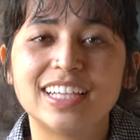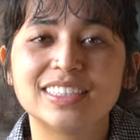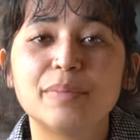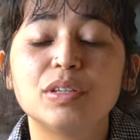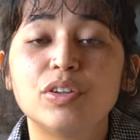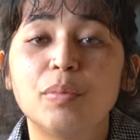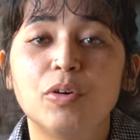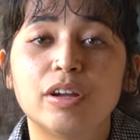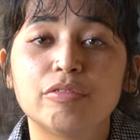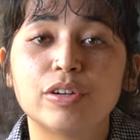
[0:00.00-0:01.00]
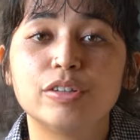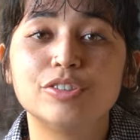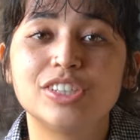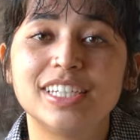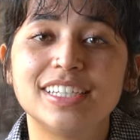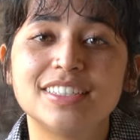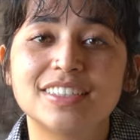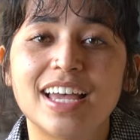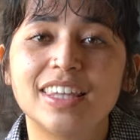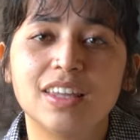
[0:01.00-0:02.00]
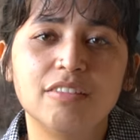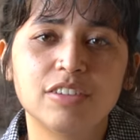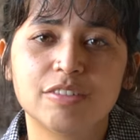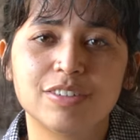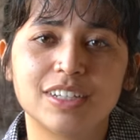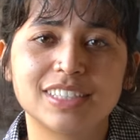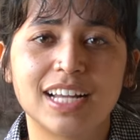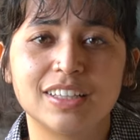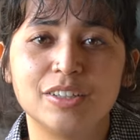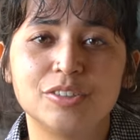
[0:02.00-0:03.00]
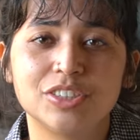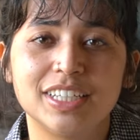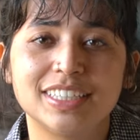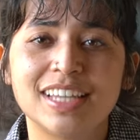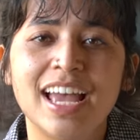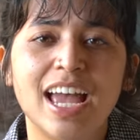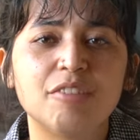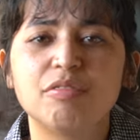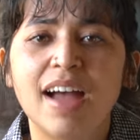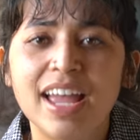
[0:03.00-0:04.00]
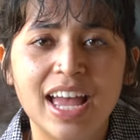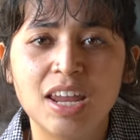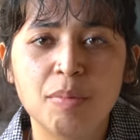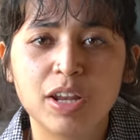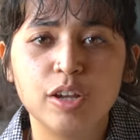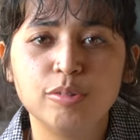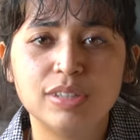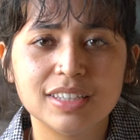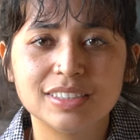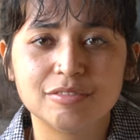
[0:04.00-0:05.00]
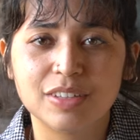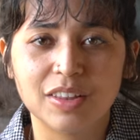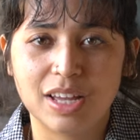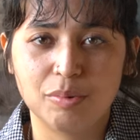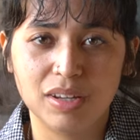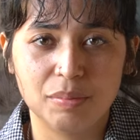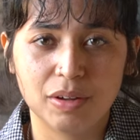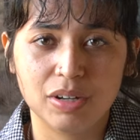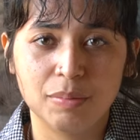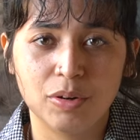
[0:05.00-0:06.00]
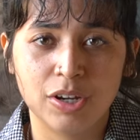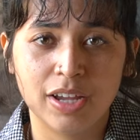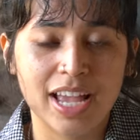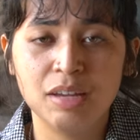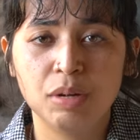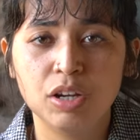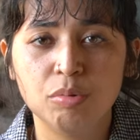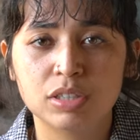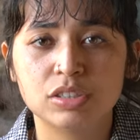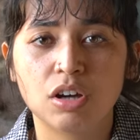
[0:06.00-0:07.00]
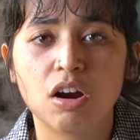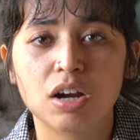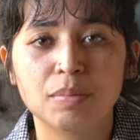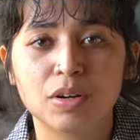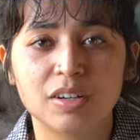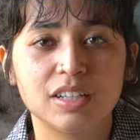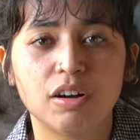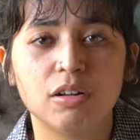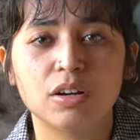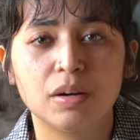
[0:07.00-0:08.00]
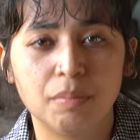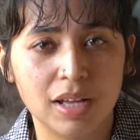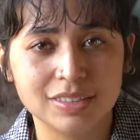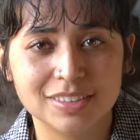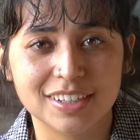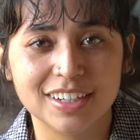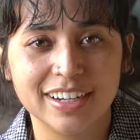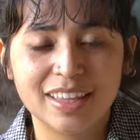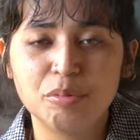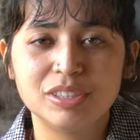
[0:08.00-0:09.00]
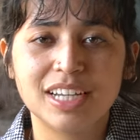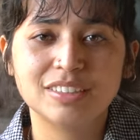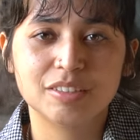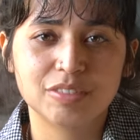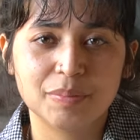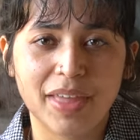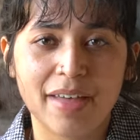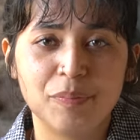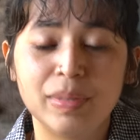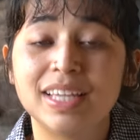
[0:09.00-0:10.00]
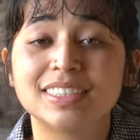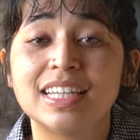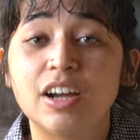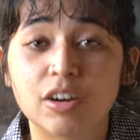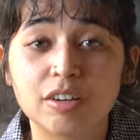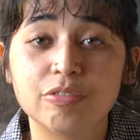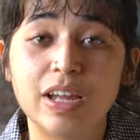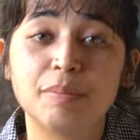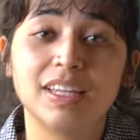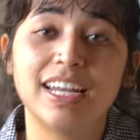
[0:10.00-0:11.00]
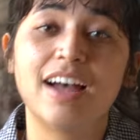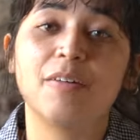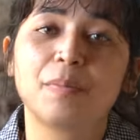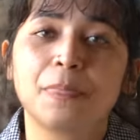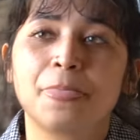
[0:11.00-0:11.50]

accept Nimona for who she is and love her for exactly who she is and fight anybody who doesn't feel that way about Nimona. Anybody who wants to harm her and call her a monster, they protect her from that because they are her family now.